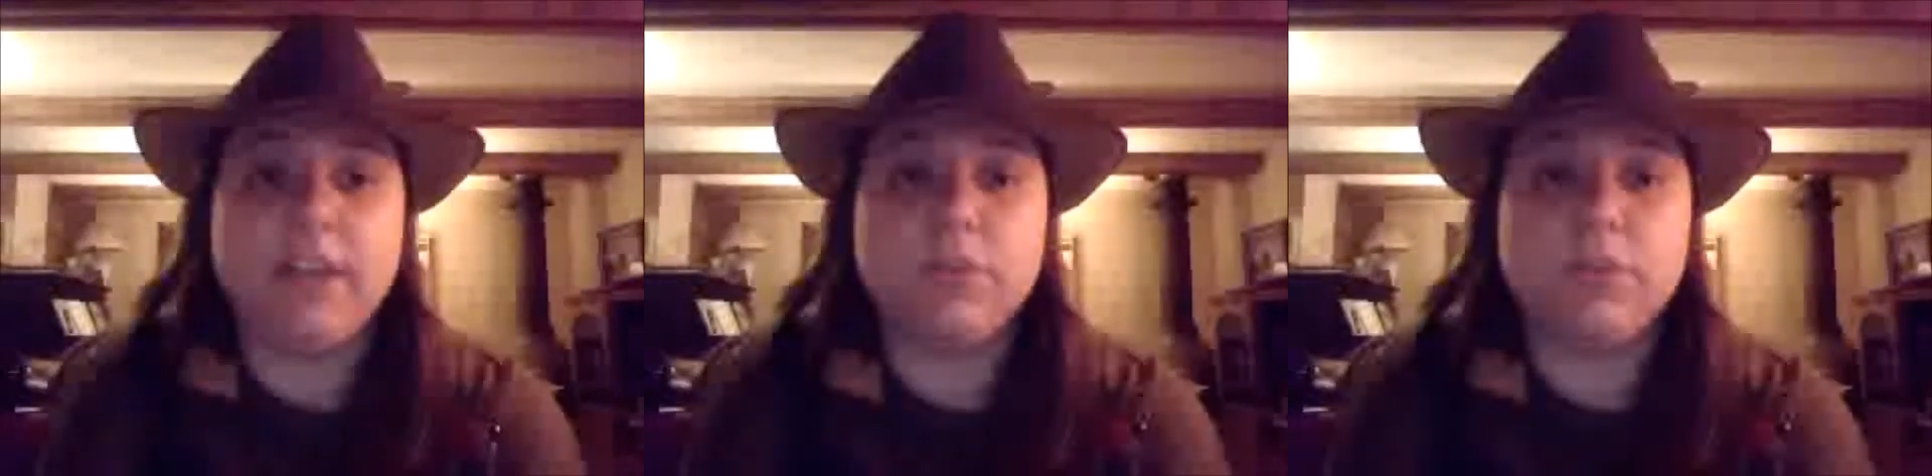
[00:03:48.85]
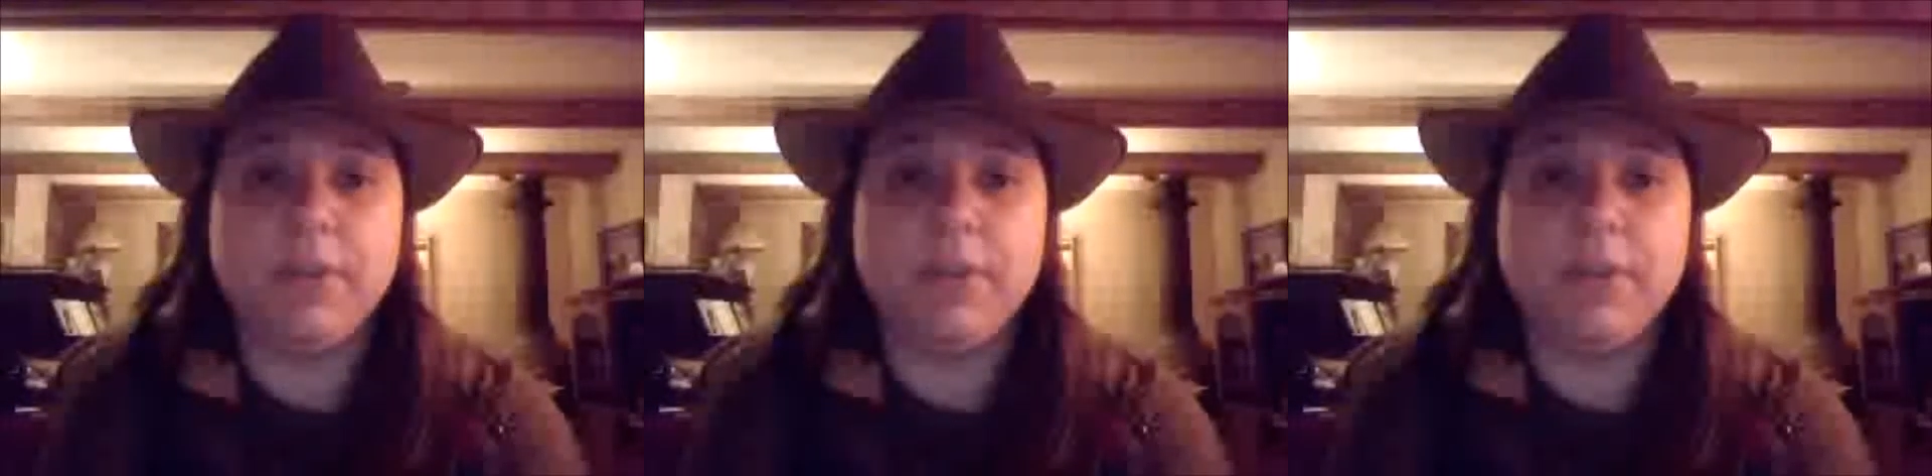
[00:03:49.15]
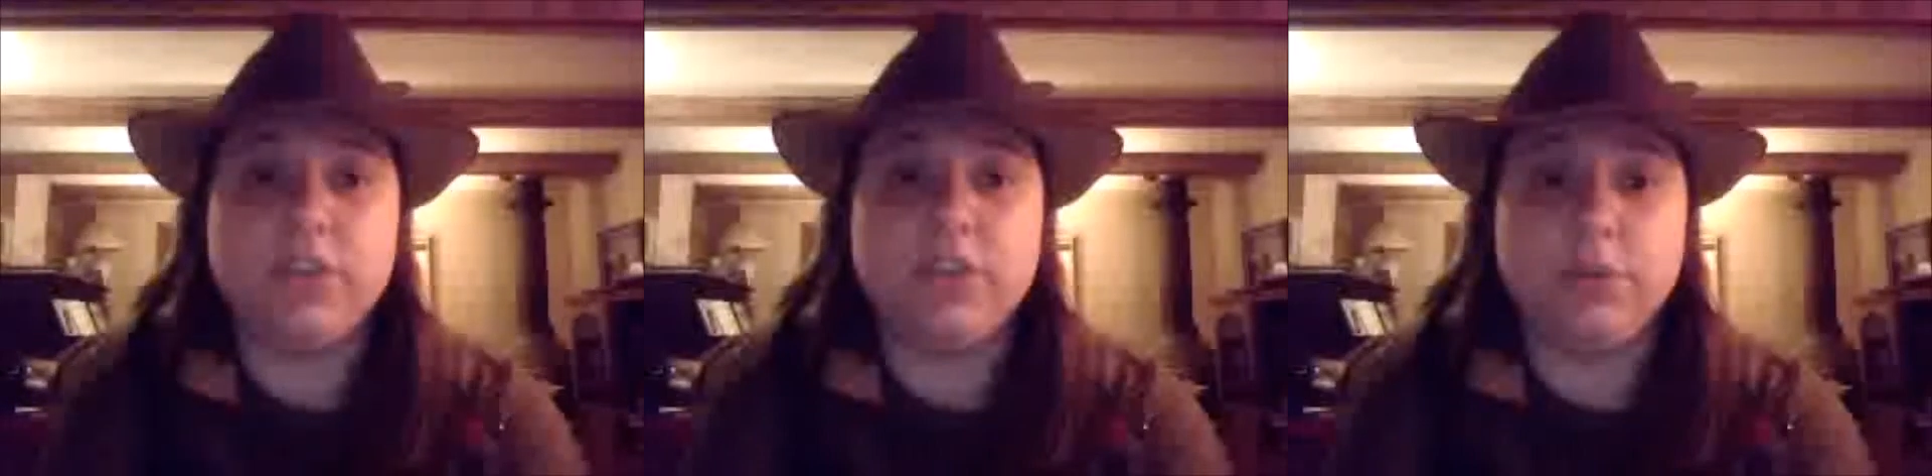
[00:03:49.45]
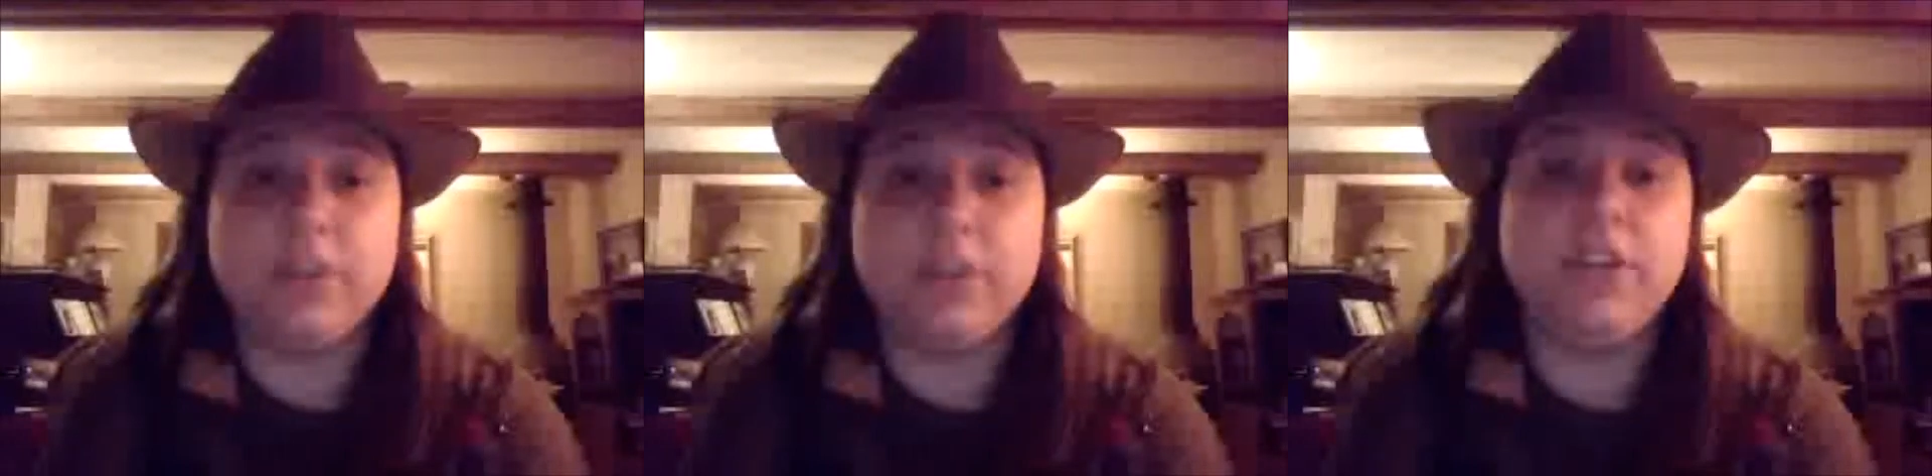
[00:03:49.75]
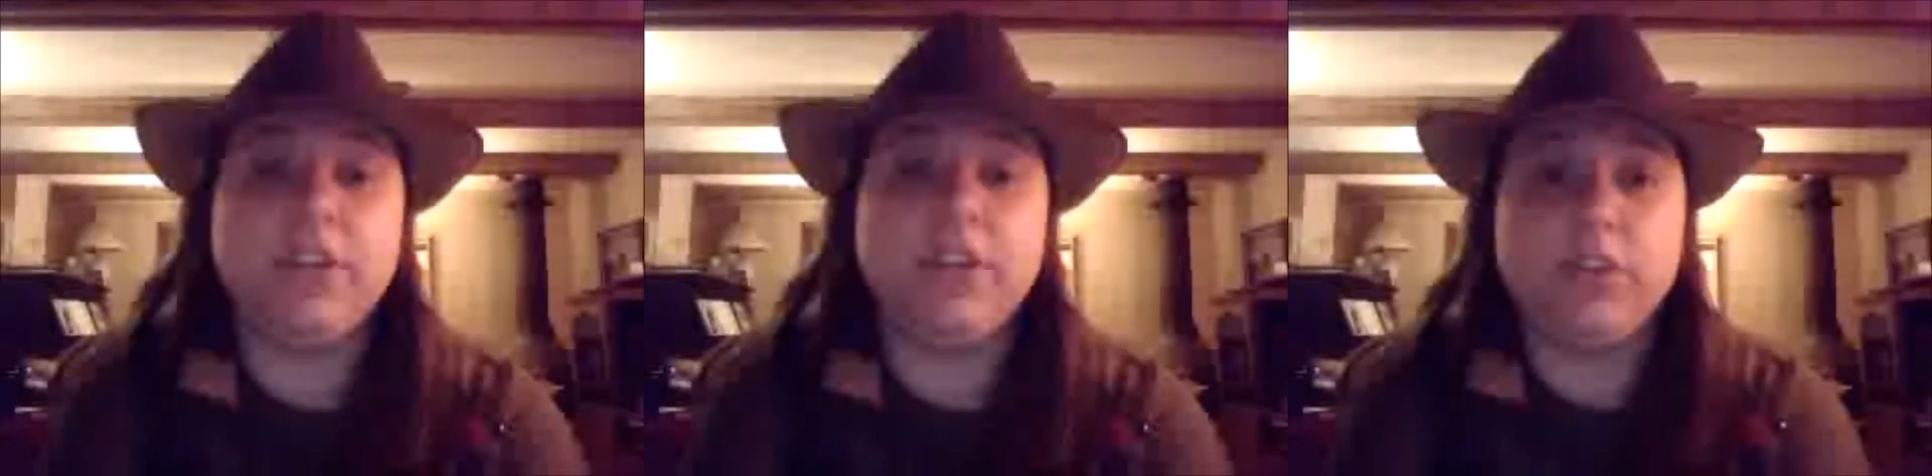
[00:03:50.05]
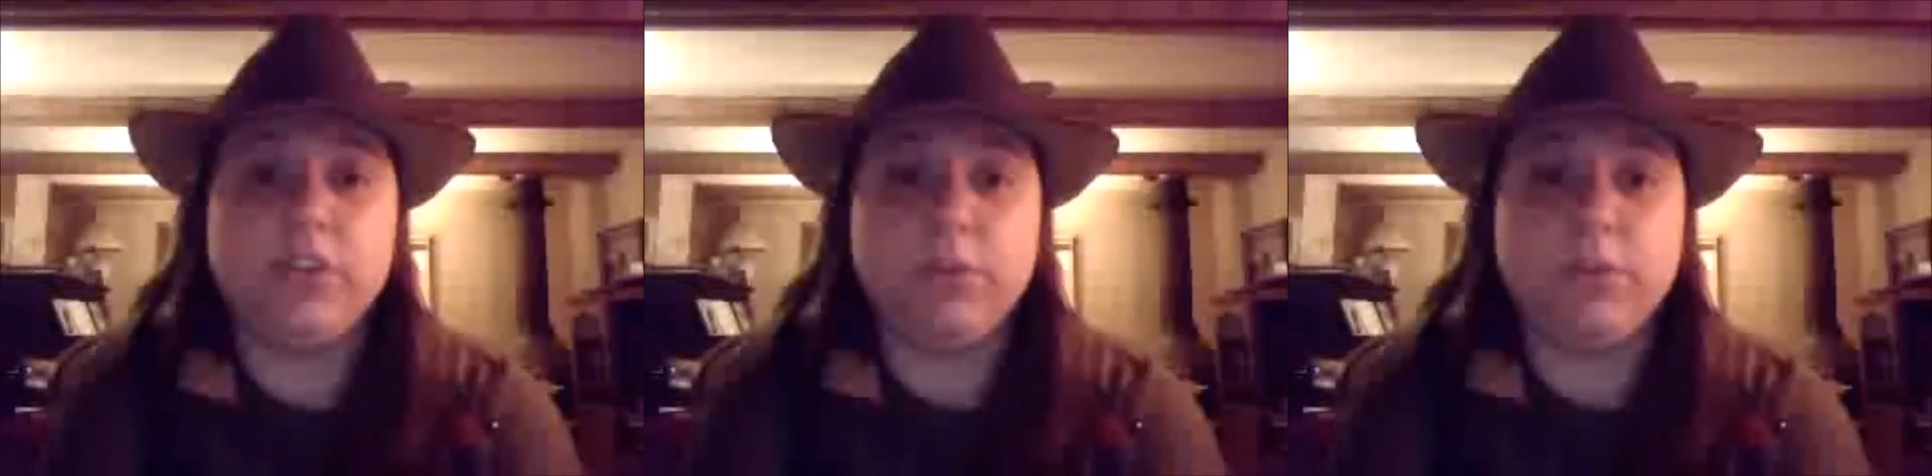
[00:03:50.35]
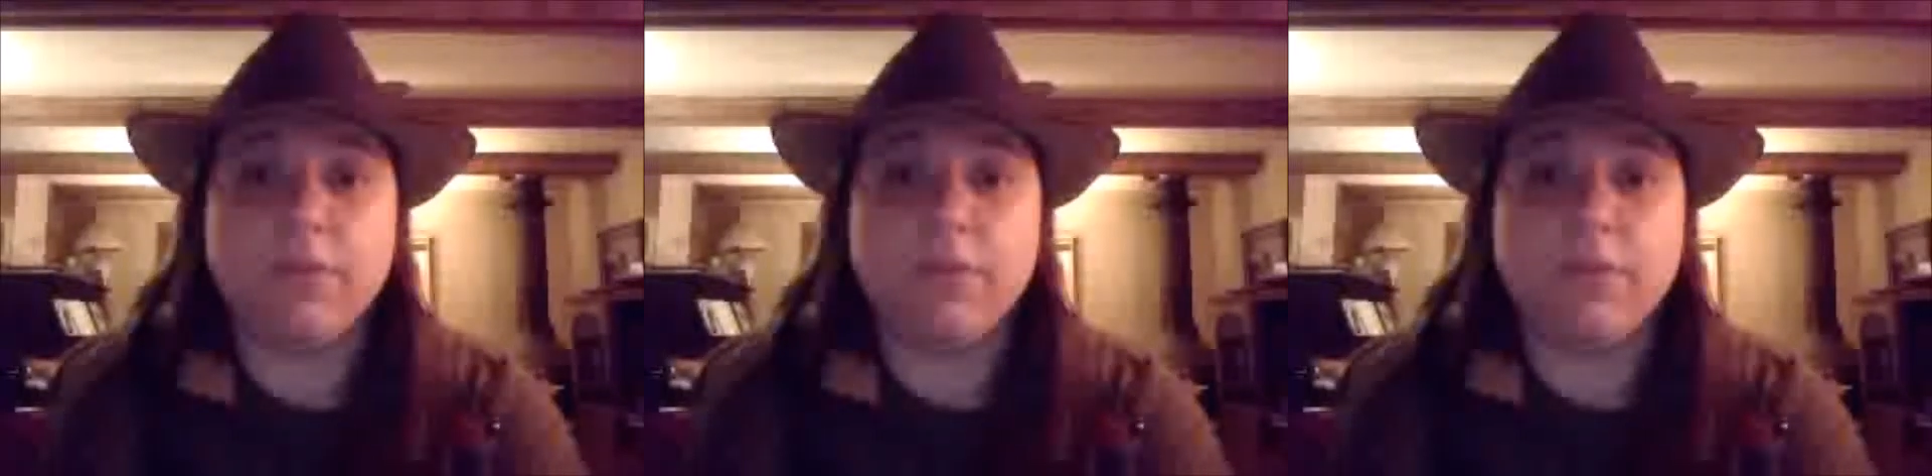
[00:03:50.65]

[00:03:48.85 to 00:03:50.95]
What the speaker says: until the Gundam revolt.